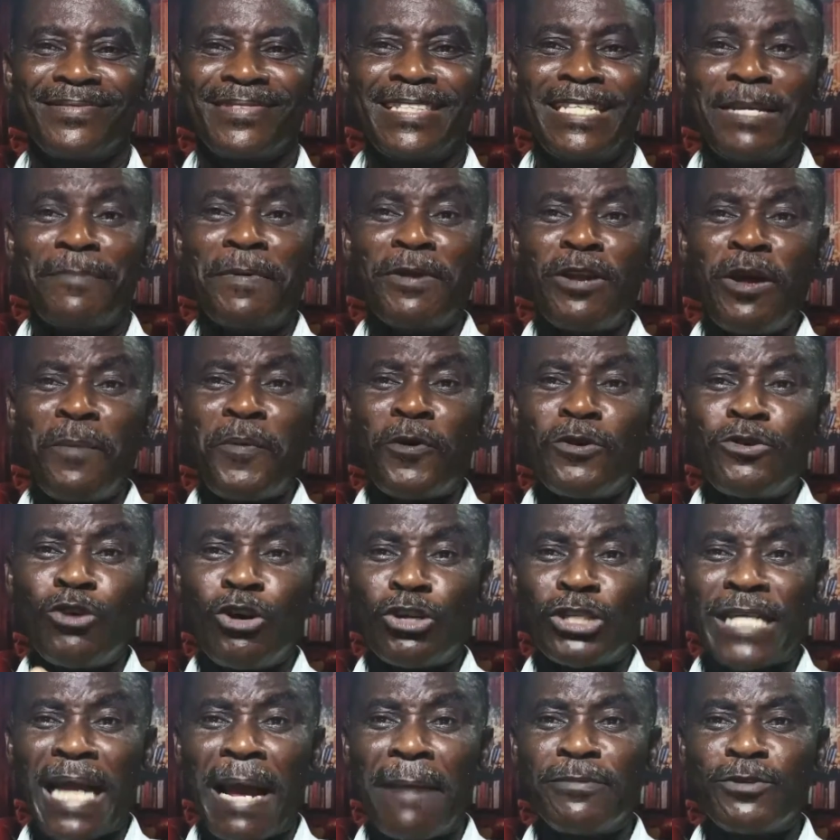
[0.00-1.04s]
Depending upon
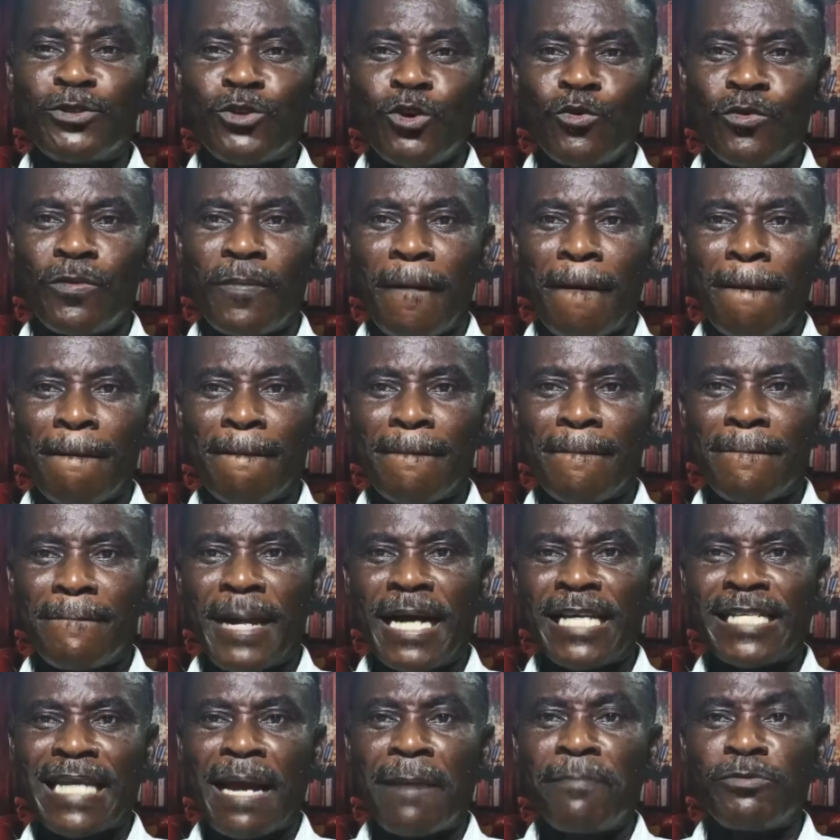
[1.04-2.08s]
your time zone.
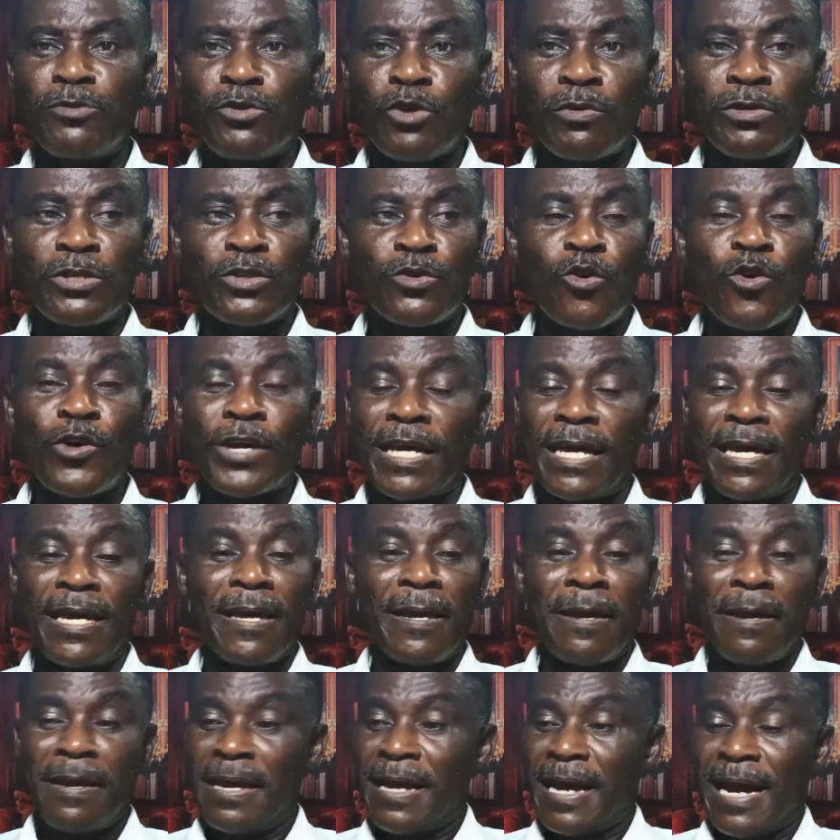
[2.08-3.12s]
My time zone is
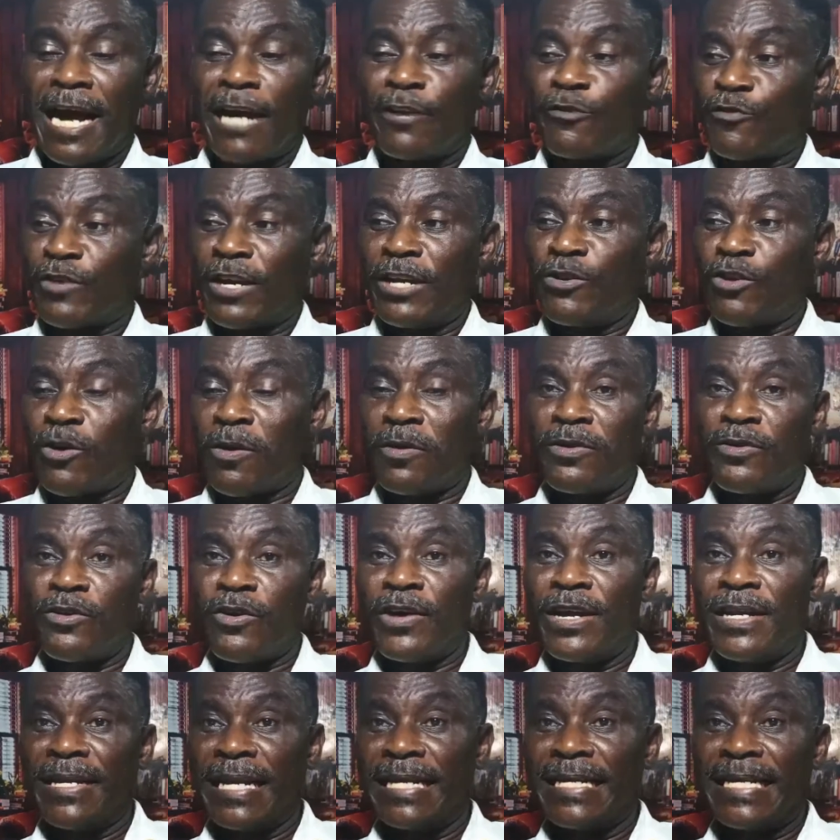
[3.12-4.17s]
okay. I trade
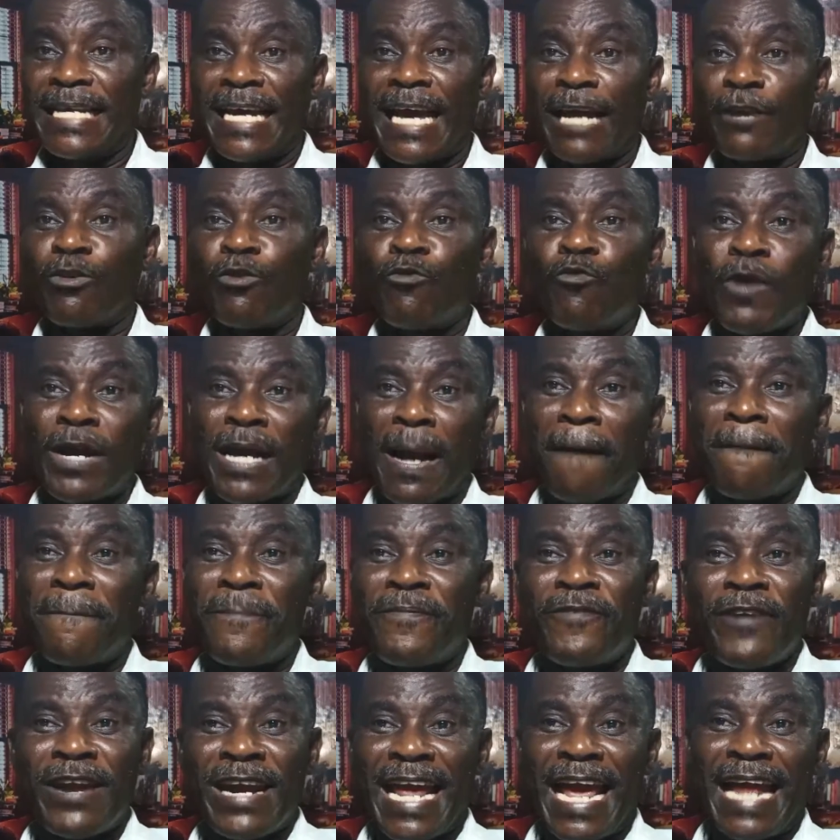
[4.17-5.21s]
during the day. I don't wake up
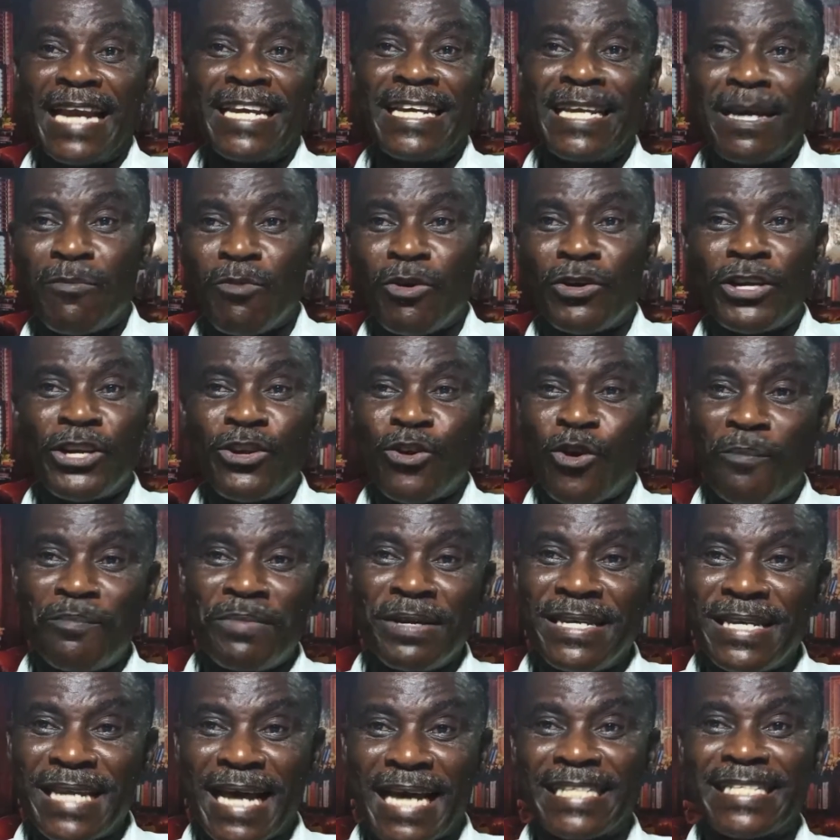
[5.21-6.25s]
very early in the morning or
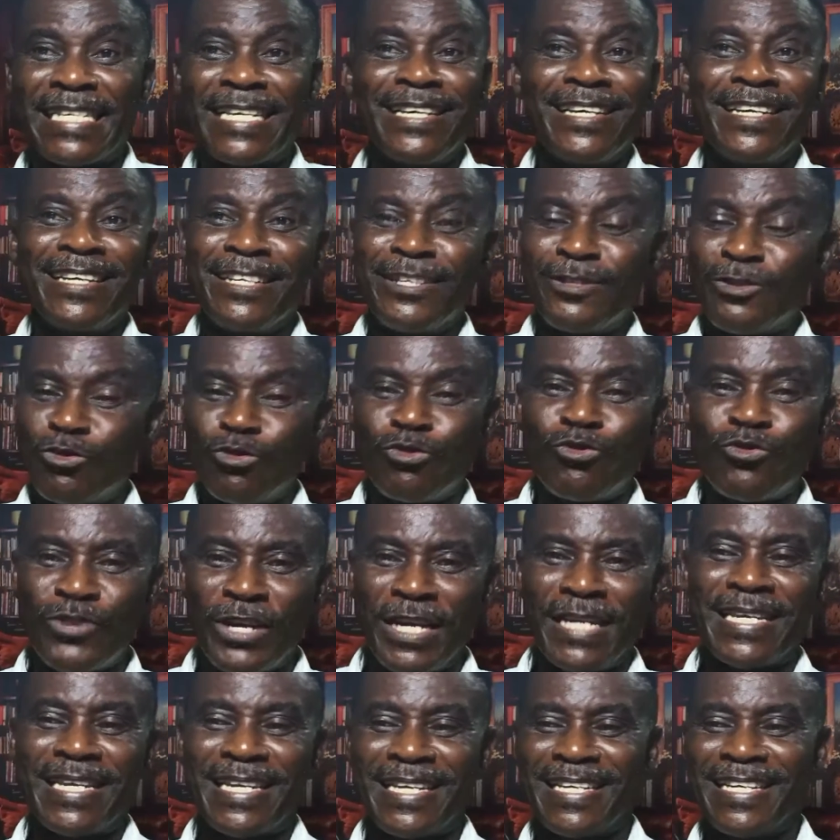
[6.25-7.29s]
midnight to
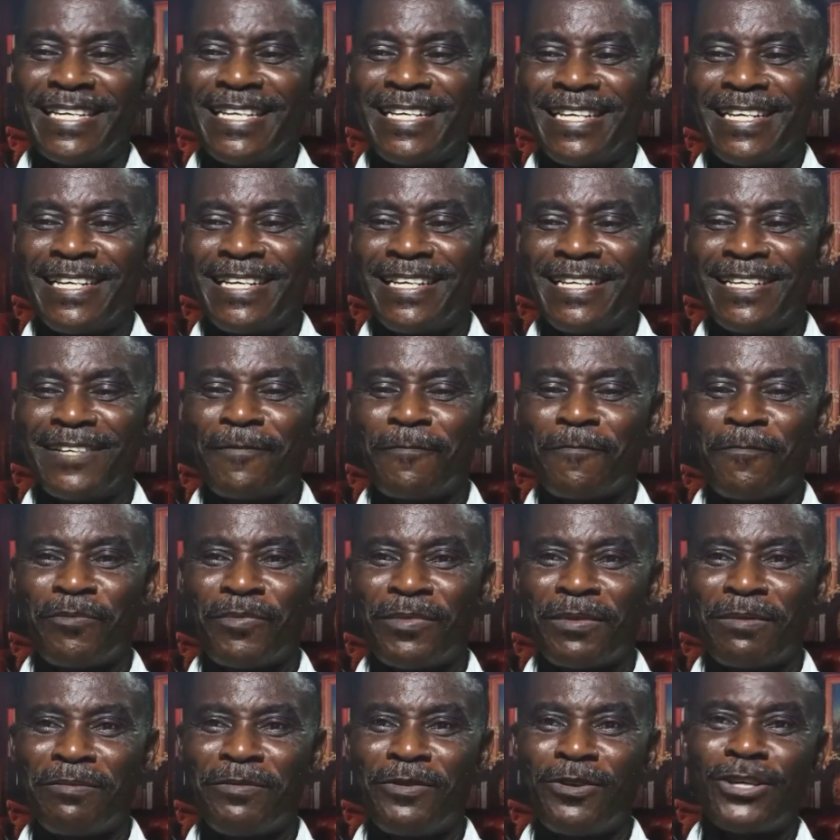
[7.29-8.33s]
trade.
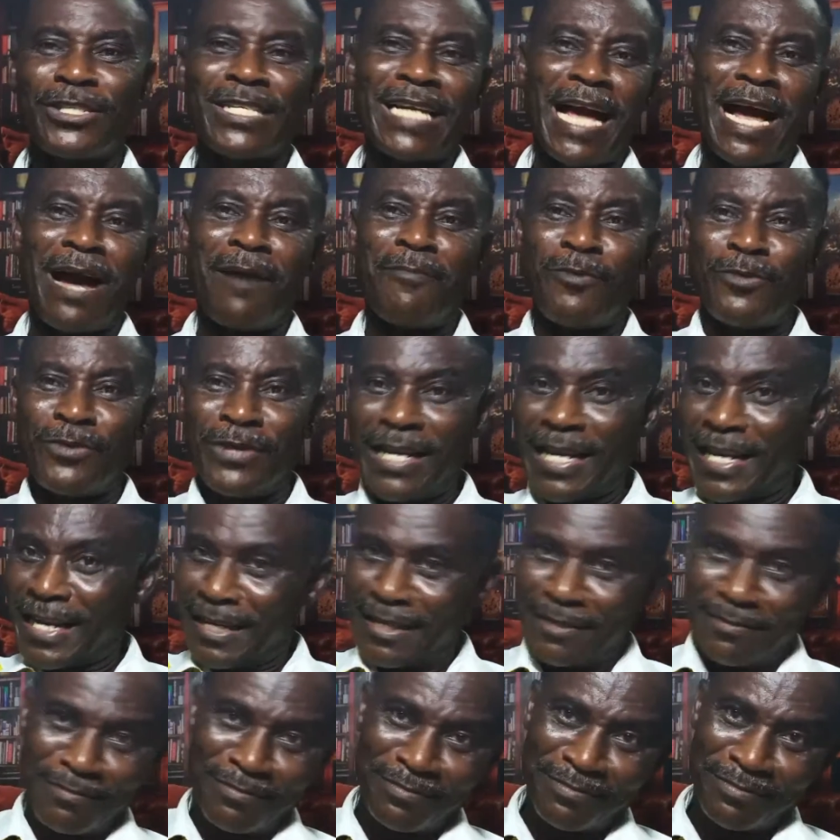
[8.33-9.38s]
Because I'm on
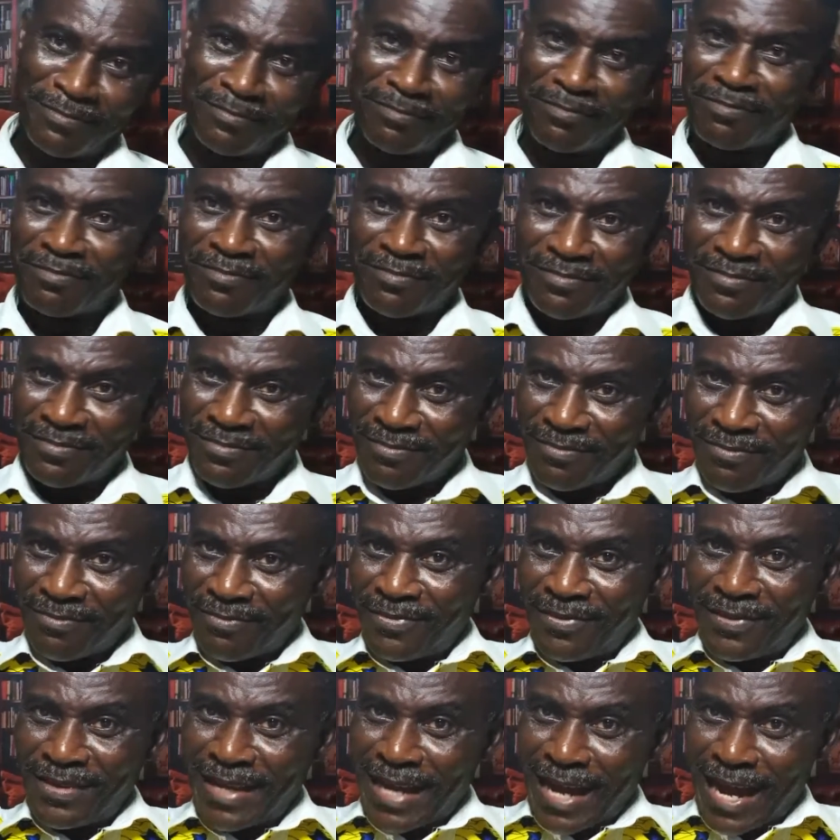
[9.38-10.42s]
the
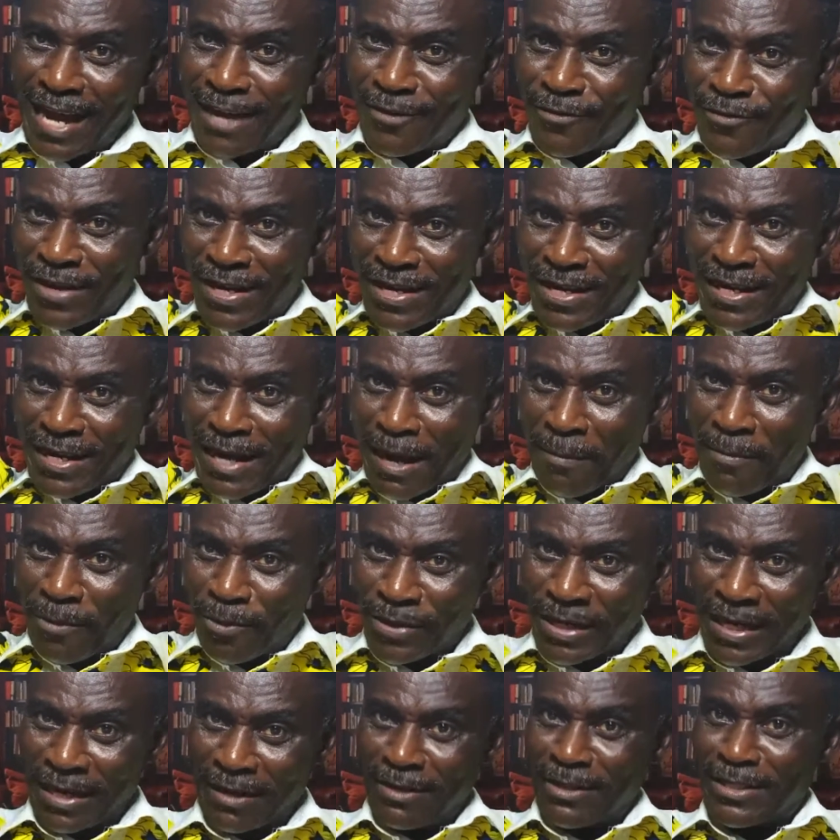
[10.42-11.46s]

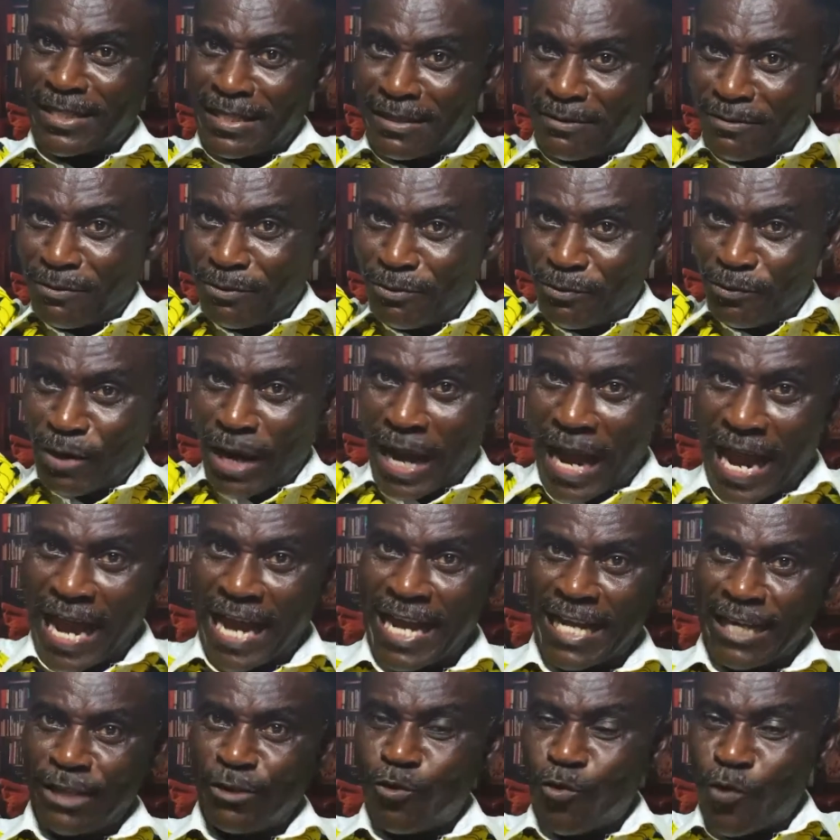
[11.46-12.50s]
this
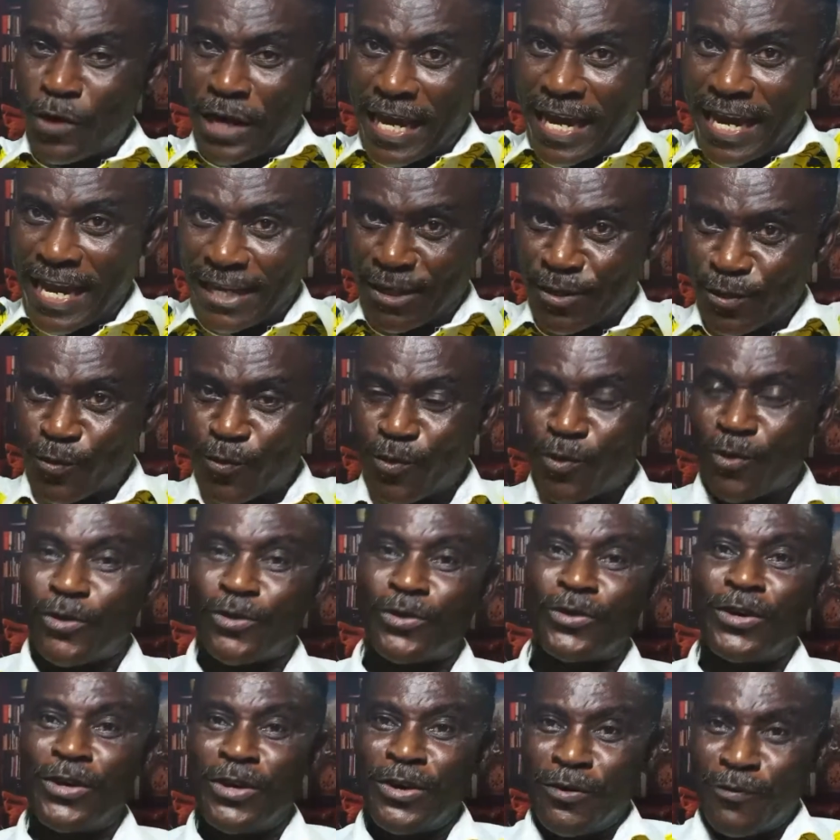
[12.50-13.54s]
UK and so
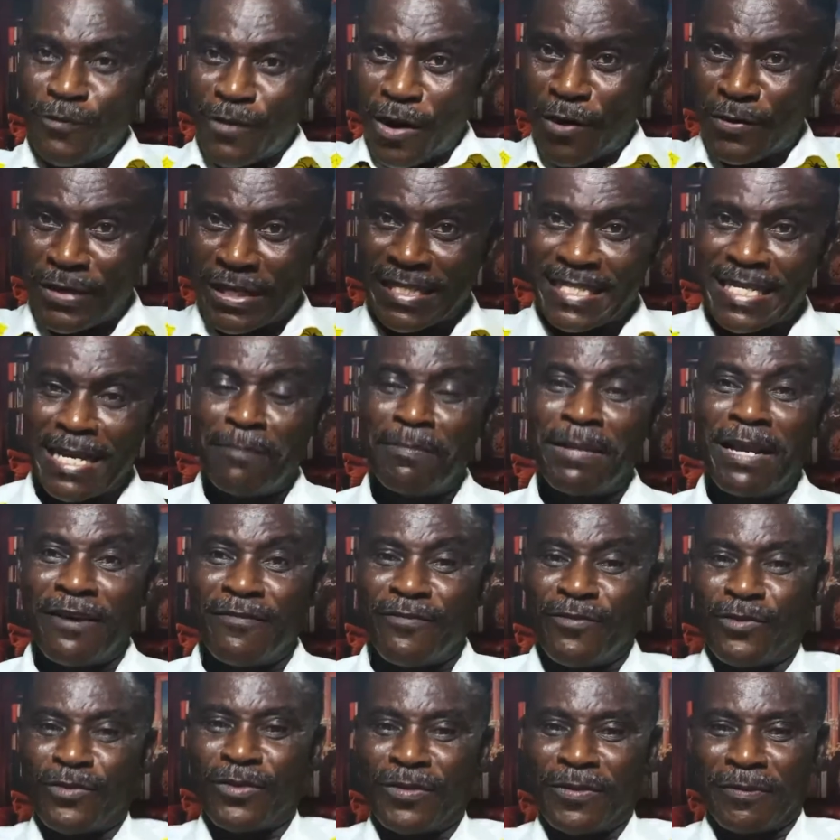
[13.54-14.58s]
on. We are on the same
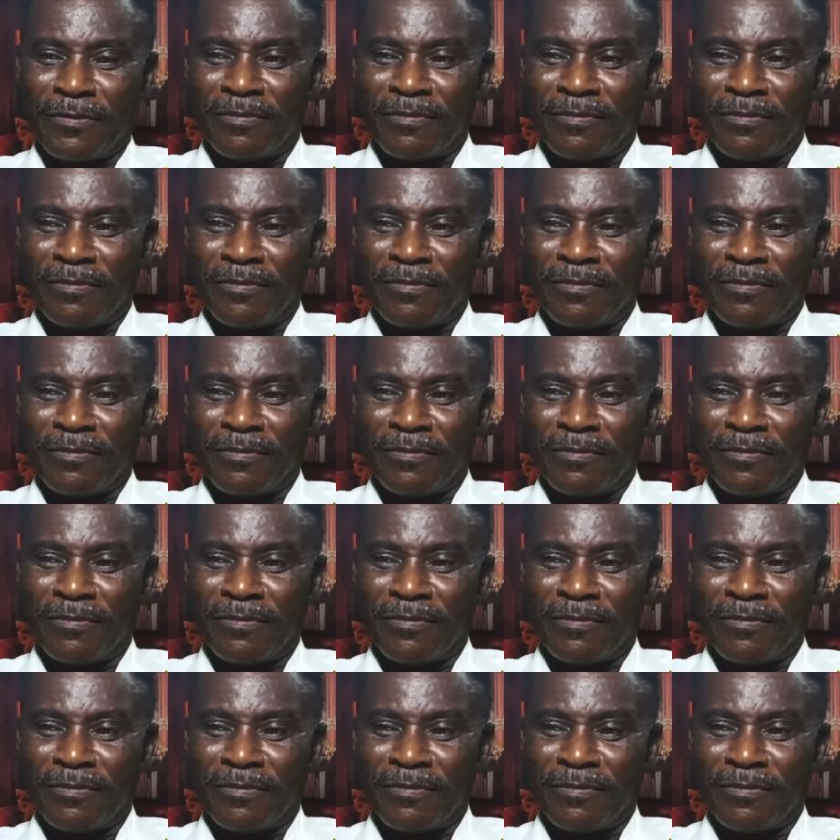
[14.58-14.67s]
level.